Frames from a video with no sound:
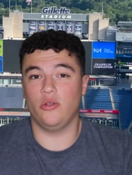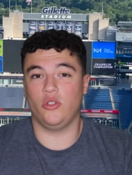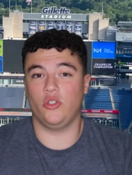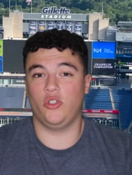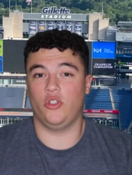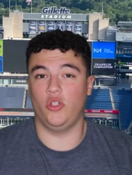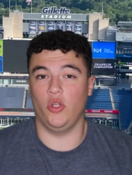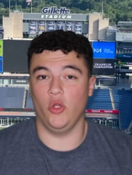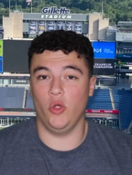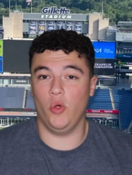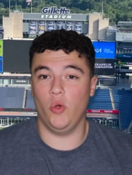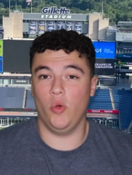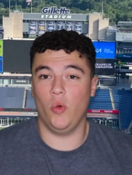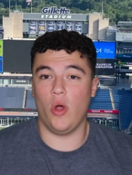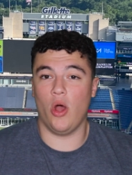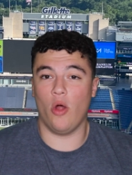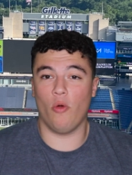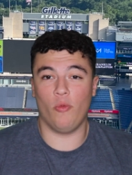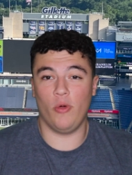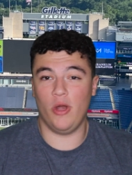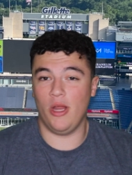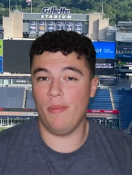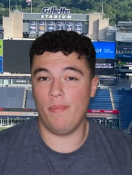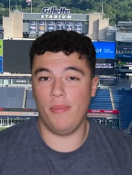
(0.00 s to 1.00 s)
to
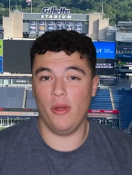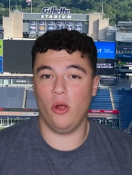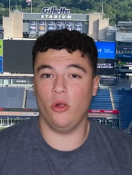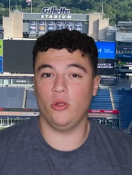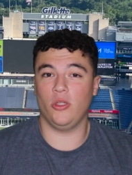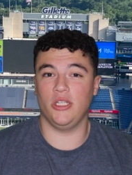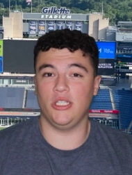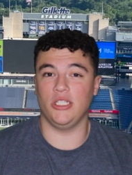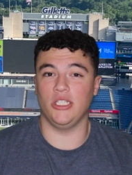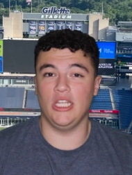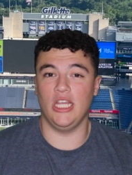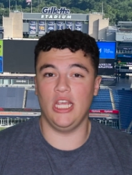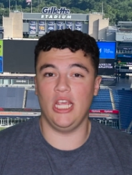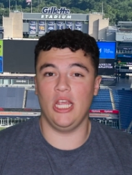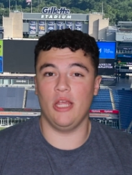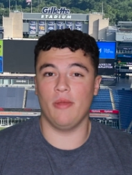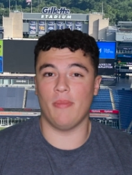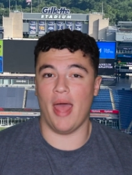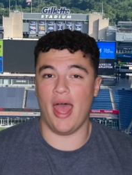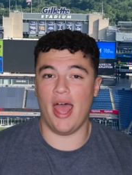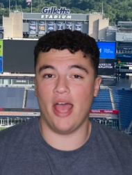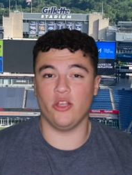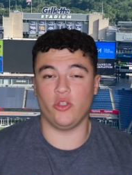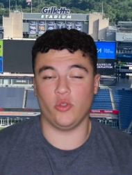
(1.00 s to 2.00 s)
a rebuilding team,
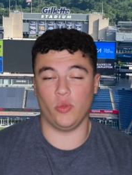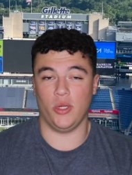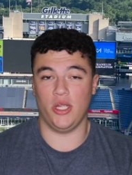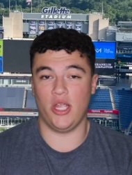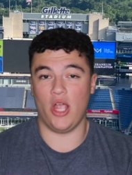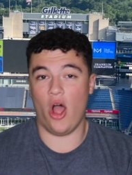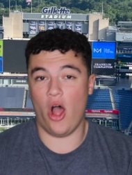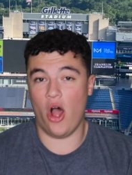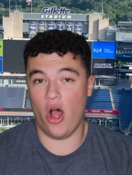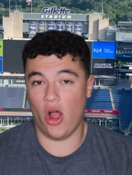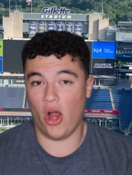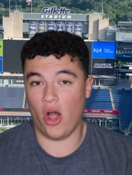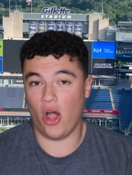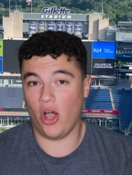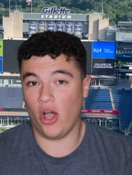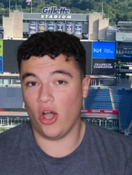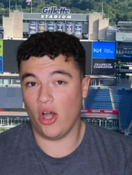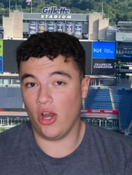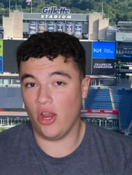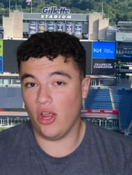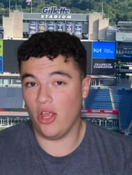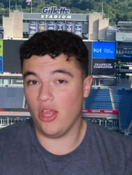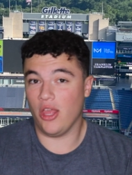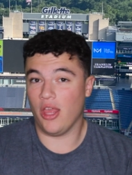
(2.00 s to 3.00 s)
as we are,
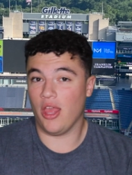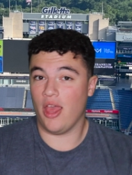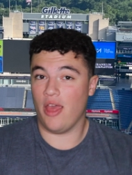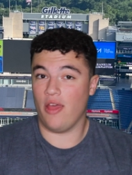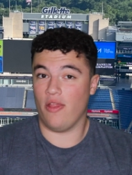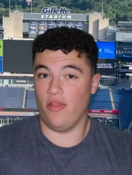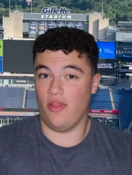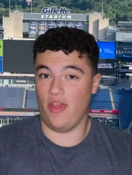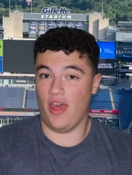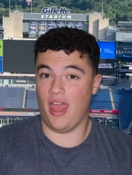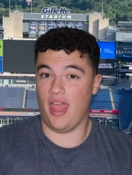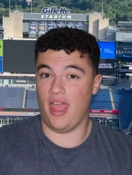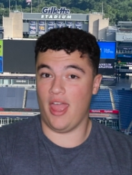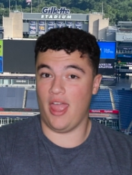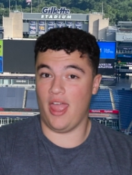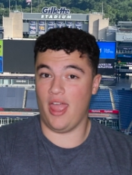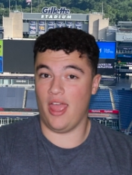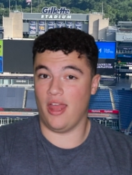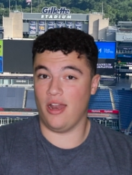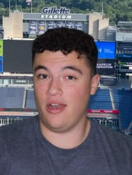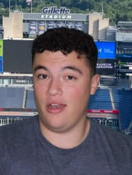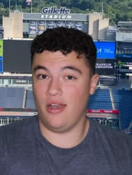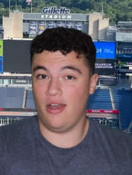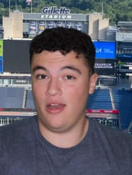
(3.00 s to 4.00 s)

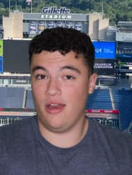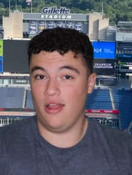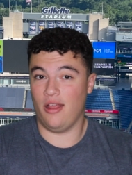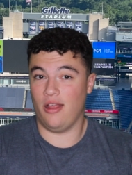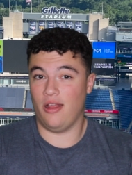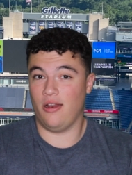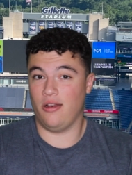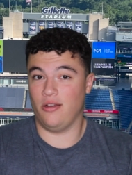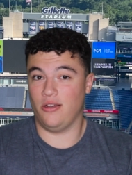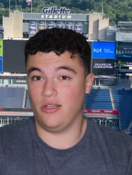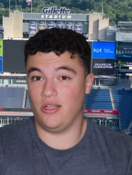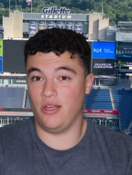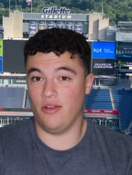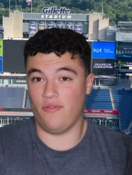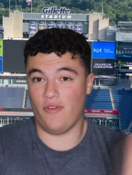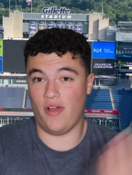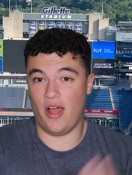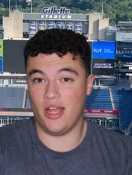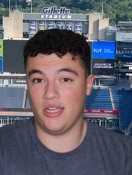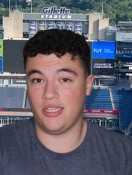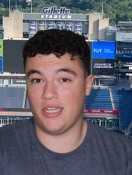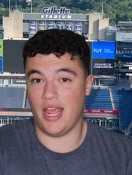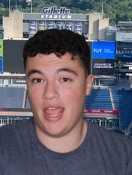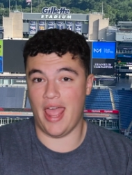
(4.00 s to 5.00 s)
than
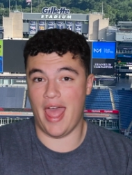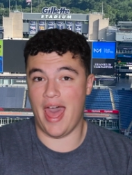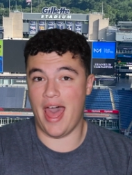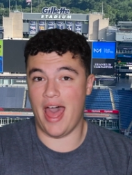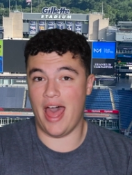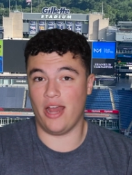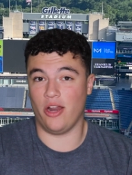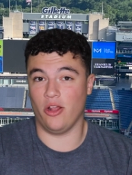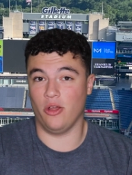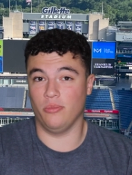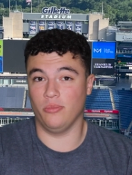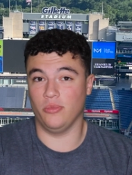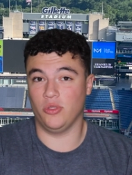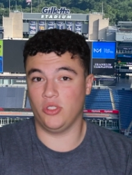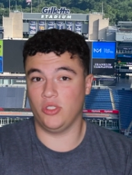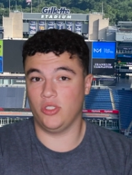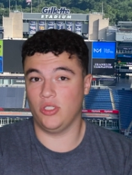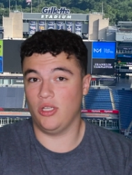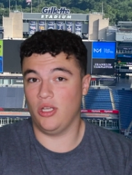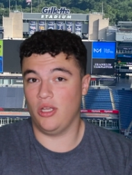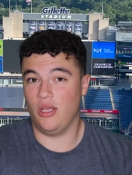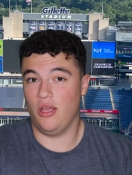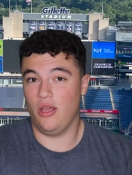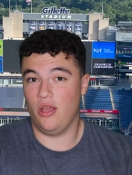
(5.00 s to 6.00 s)
Davante
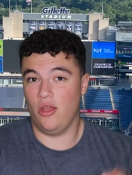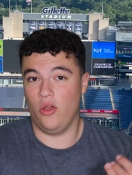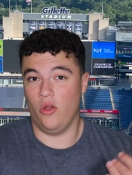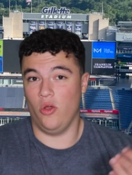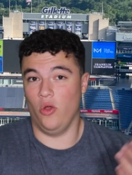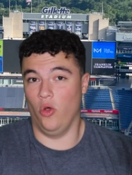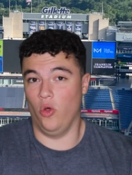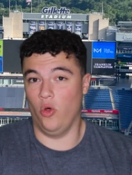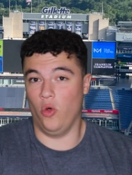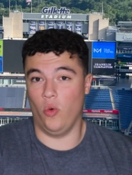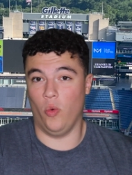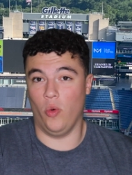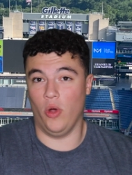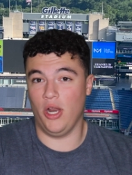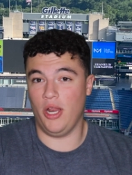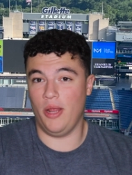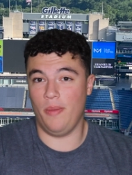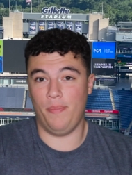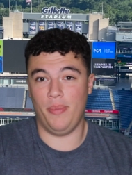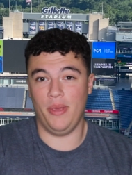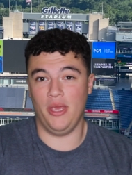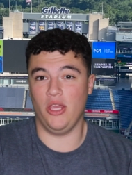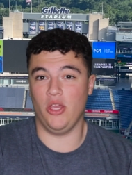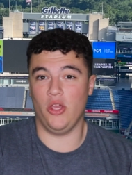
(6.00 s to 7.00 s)
Adams, who
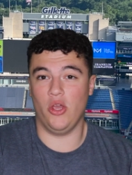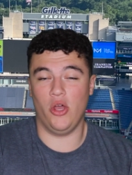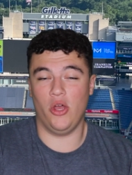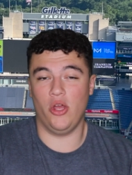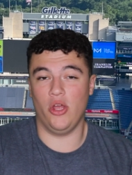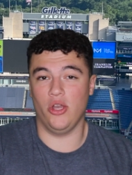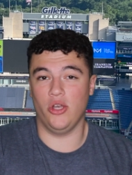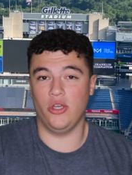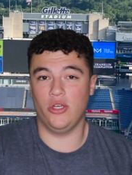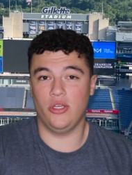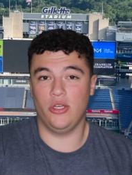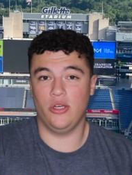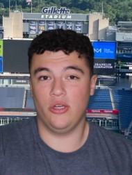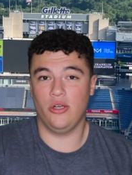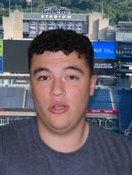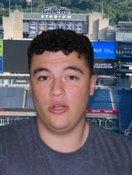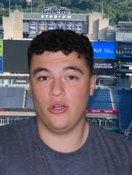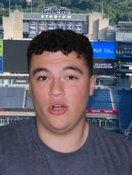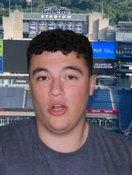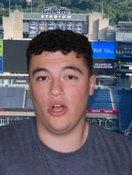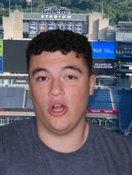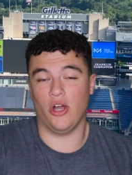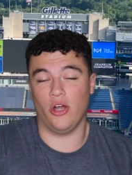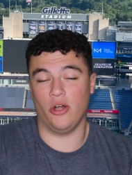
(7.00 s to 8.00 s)
wouldn't be good
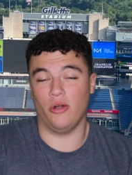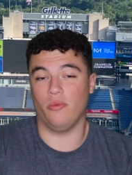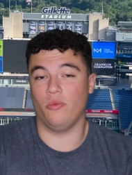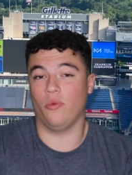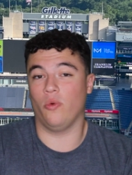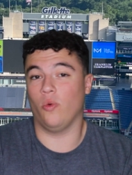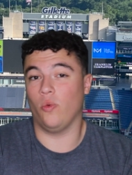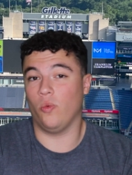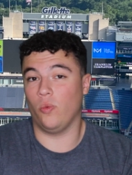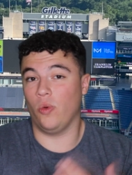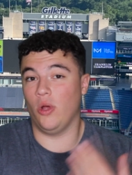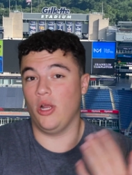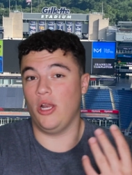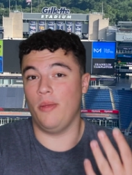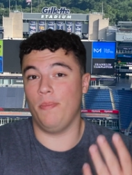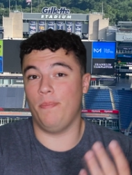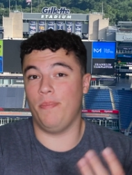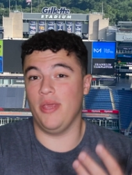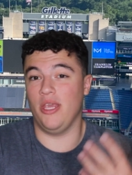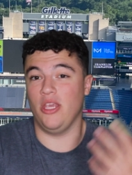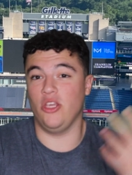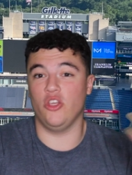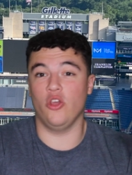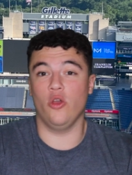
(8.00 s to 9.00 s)
or wouldn't
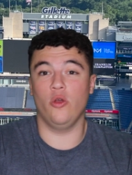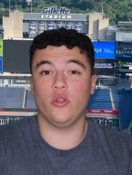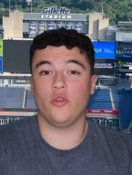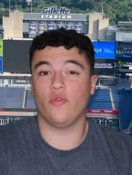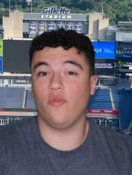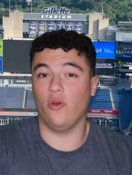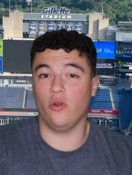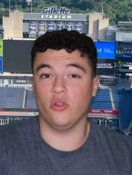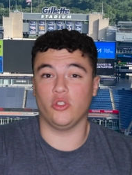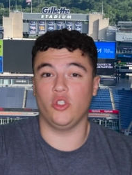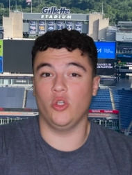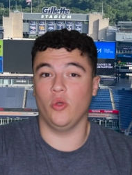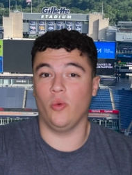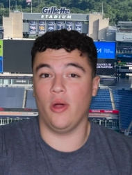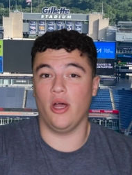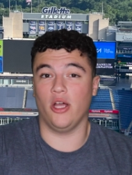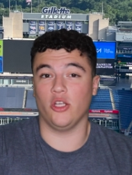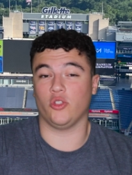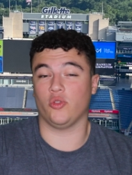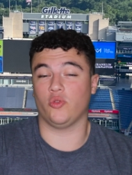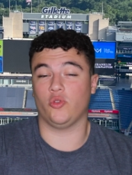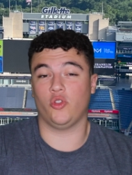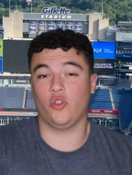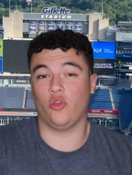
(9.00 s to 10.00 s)
be useful to
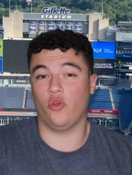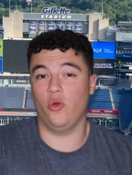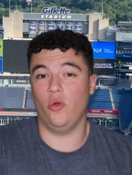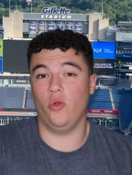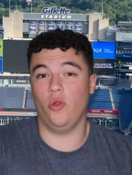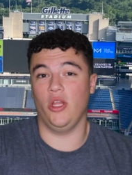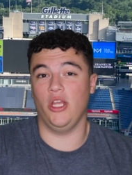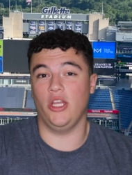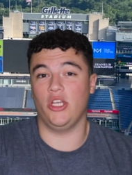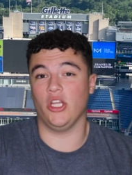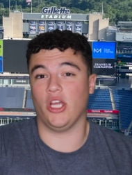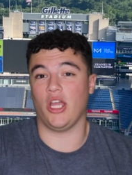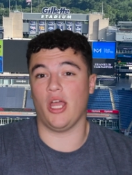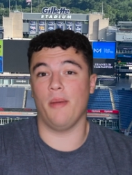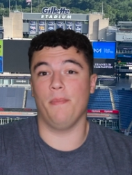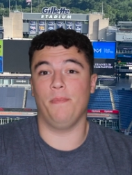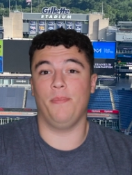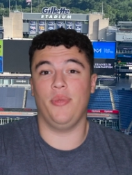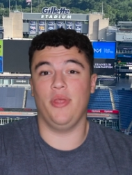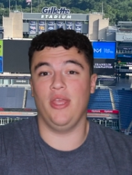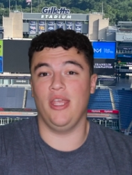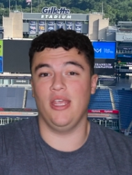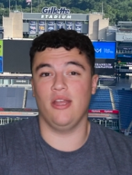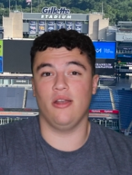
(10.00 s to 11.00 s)
us truly to
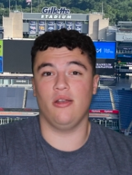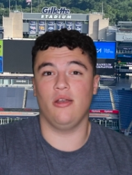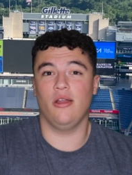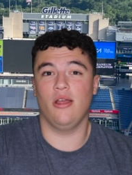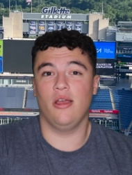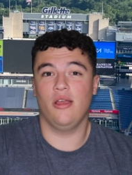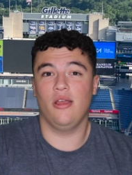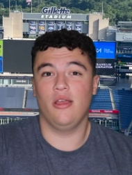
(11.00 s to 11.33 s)
compete